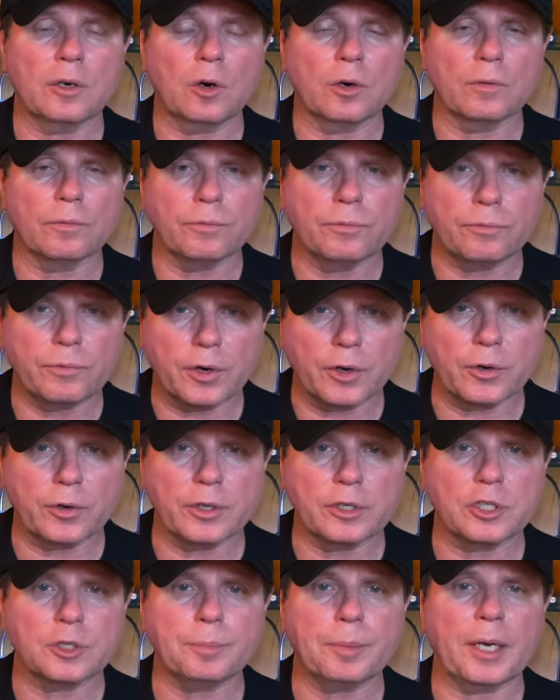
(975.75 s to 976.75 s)
are
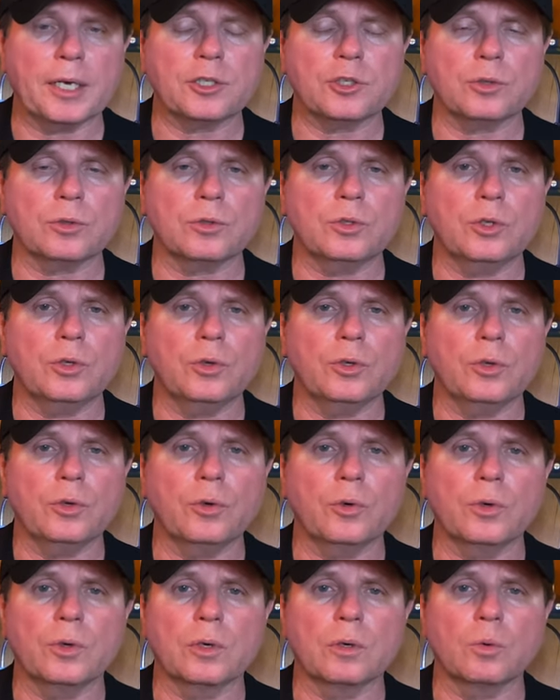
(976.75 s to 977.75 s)
very special to
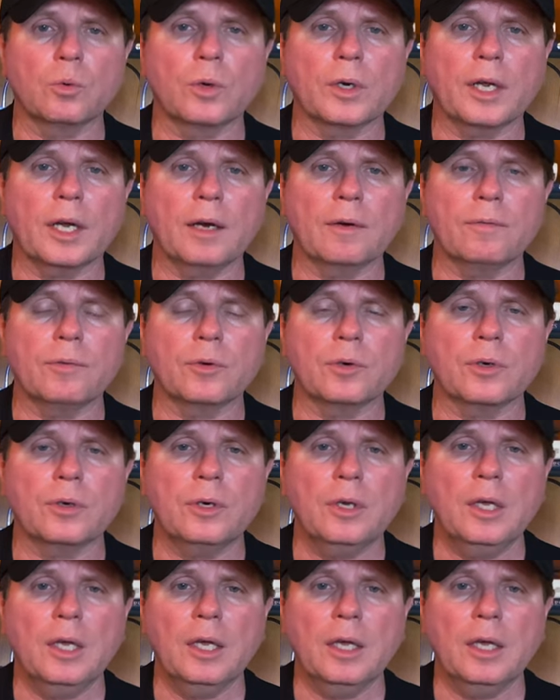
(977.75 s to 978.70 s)
you or whatever